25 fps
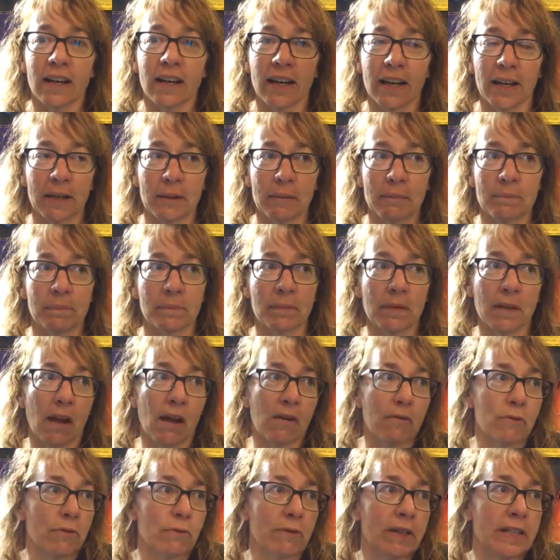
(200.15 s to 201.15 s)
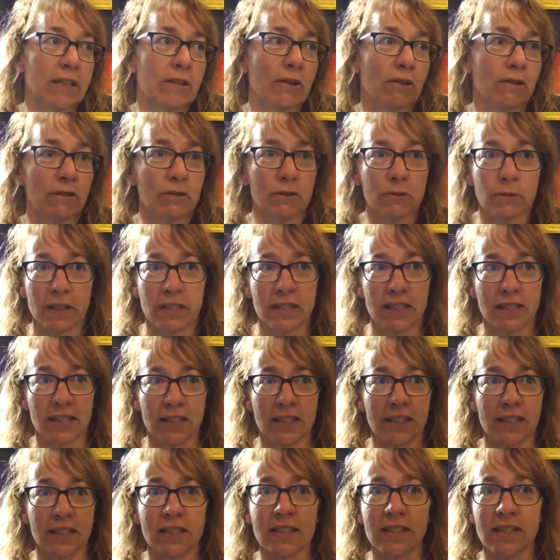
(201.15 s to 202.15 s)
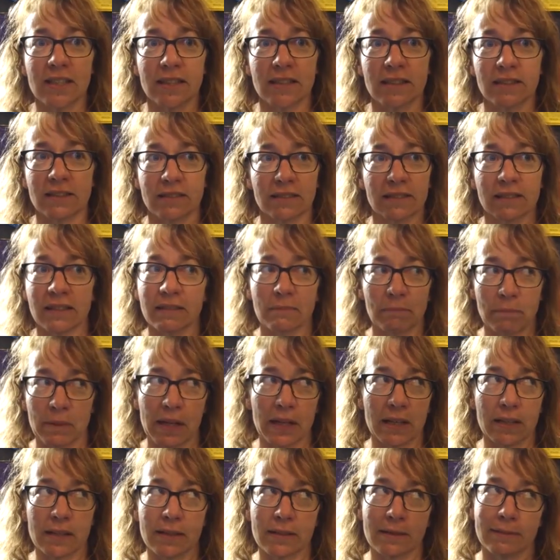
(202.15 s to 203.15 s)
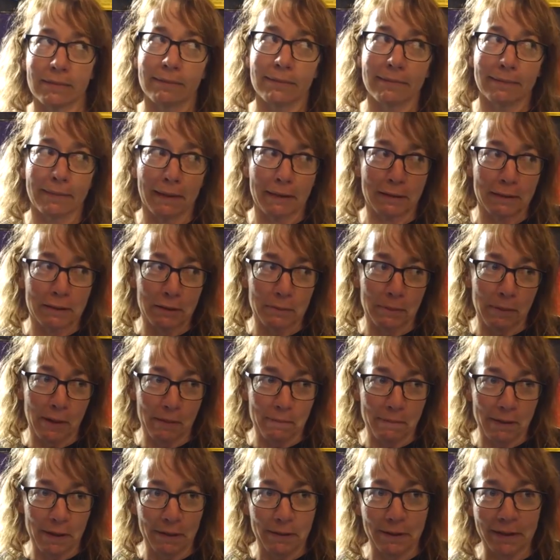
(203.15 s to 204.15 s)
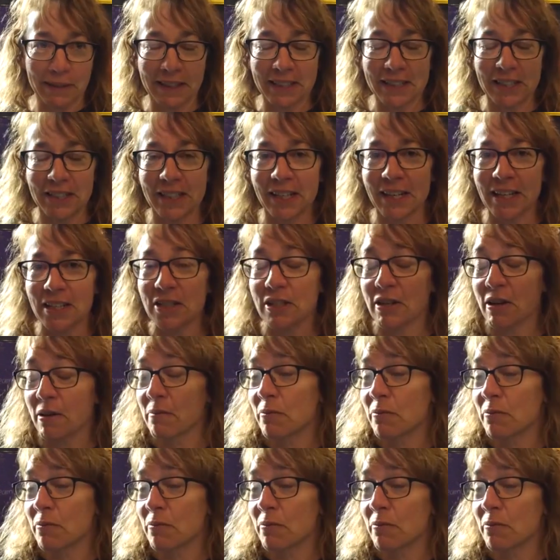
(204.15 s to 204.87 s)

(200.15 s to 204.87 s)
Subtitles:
I've already got 20 years plus under my belt in education.